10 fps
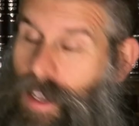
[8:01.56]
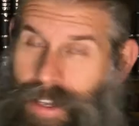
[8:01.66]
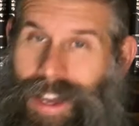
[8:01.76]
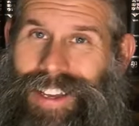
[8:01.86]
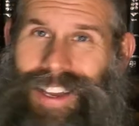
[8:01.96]

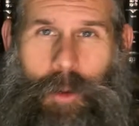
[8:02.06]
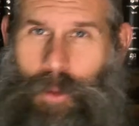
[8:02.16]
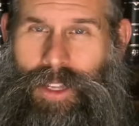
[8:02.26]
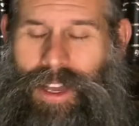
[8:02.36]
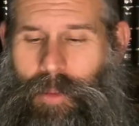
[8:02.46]
Yeah, I will
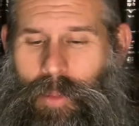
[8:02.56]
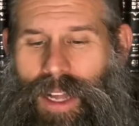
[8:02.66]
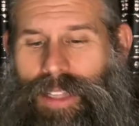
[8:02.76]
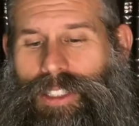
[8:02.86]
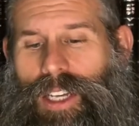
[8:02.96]
not
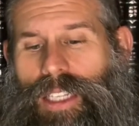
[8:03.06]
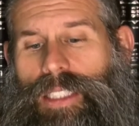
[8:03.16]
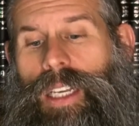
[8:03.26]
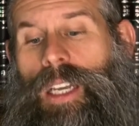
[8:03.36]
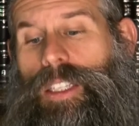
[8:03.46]
apologize.